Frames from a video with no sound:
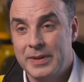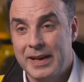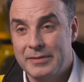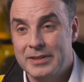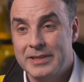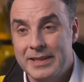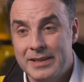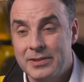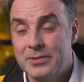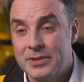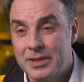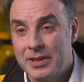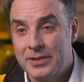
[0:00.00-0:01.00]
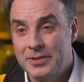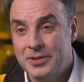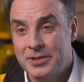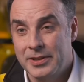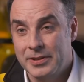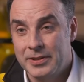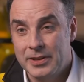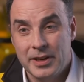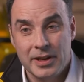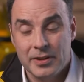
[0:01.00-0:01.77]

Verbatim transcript: We have a single solution